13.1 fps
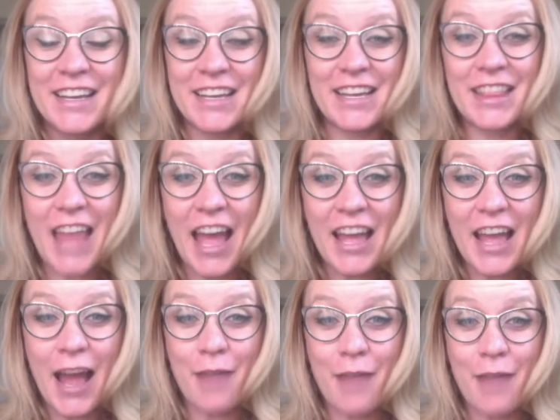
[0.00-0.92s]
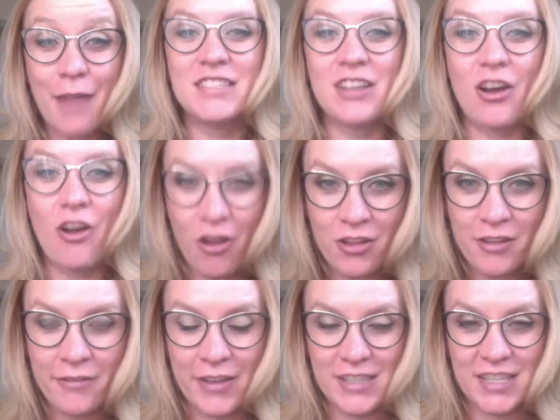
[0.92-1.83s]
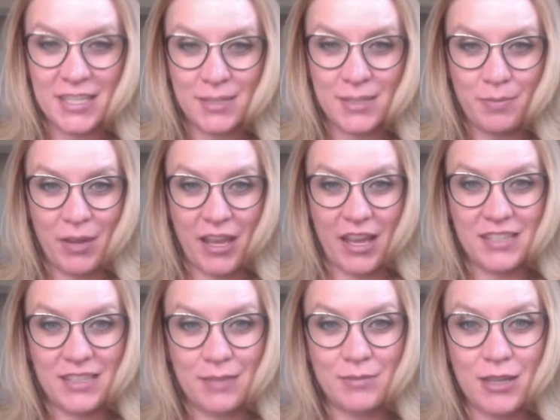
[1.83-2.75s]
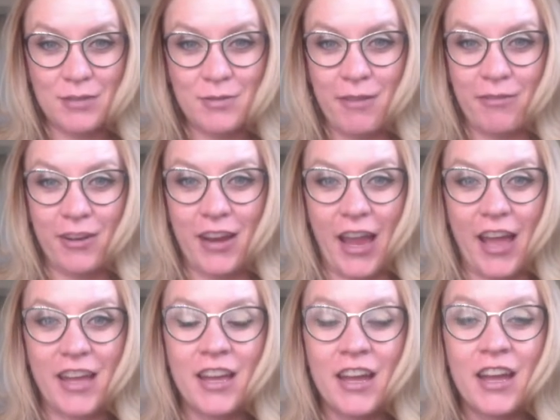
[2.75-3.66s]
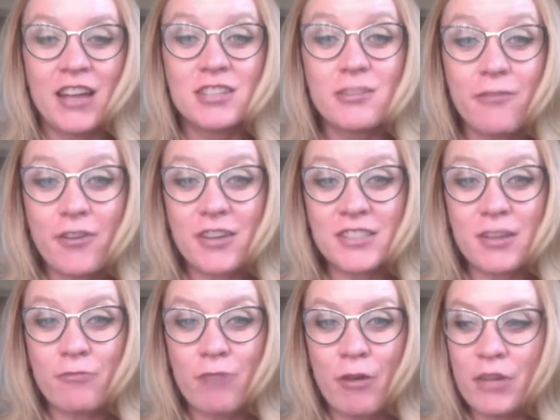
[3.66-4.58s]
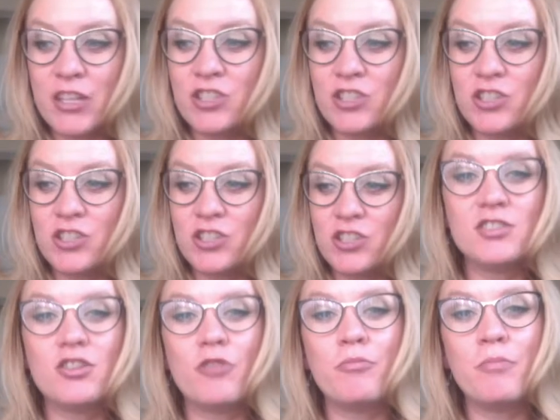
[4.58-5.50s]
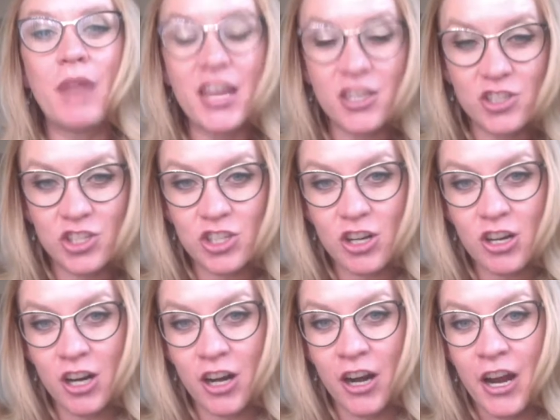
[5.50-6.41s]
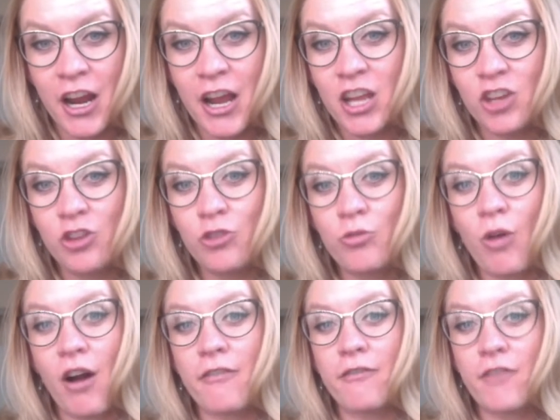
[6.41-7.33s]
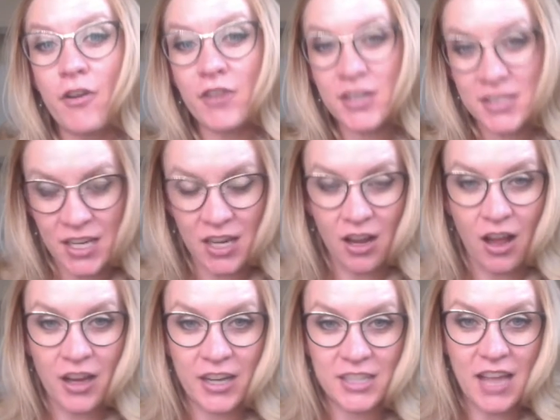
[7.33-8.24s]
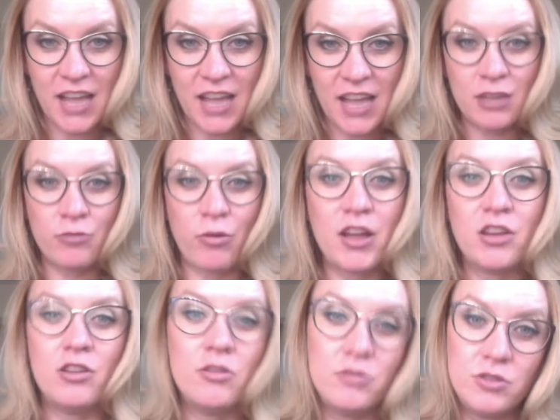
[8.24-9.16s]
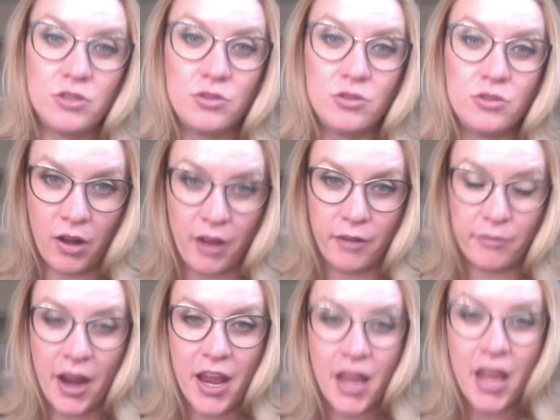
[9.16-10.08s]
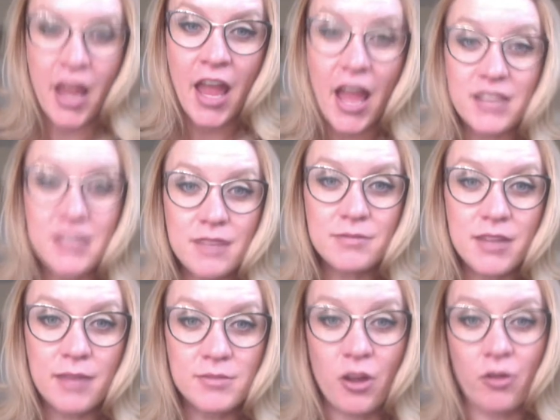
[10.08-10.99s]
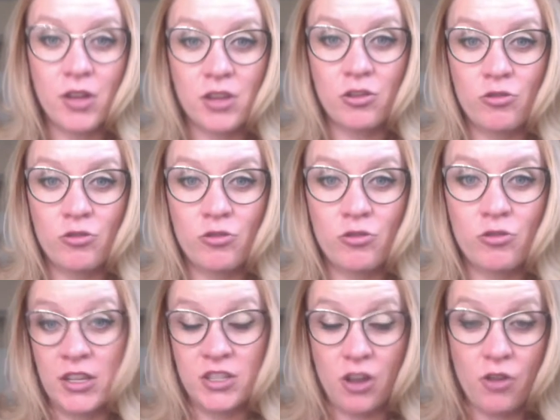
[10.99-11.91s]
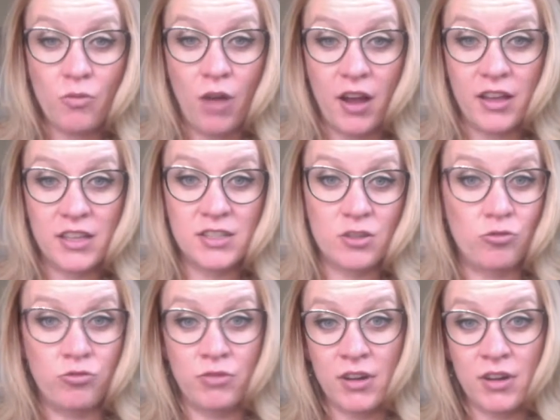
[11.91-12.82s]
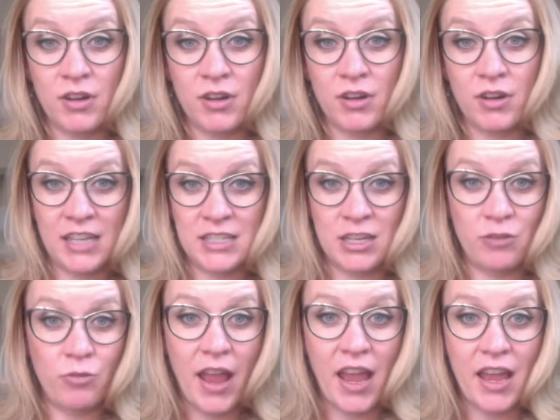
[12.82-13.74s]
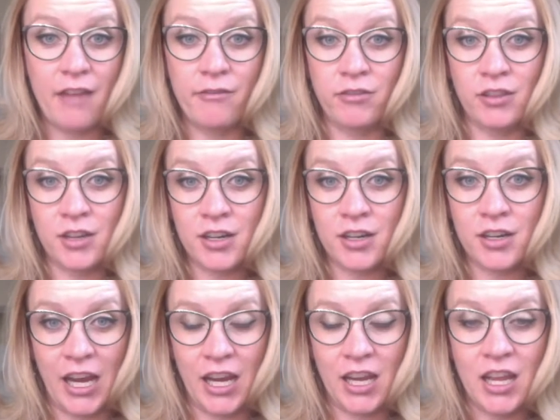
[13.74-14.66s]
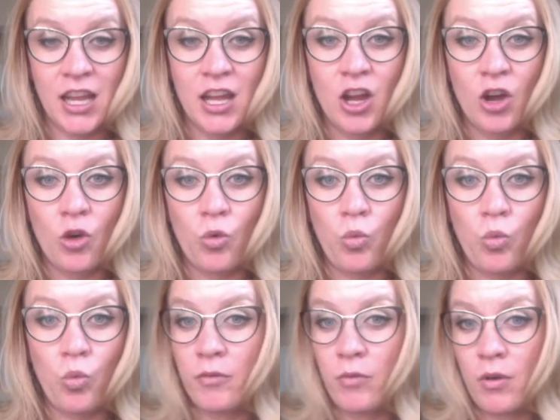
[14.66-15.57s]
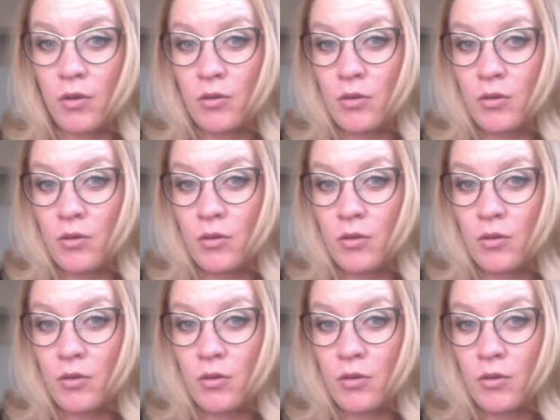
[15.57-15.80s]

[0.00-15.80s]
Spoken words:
That happens to all of us. And it's because sometimes we forget to focus on what we do want. So make sure you are focusing on exactly what you do want, right? And sometimes going through what we don't want is a really handy way of learning what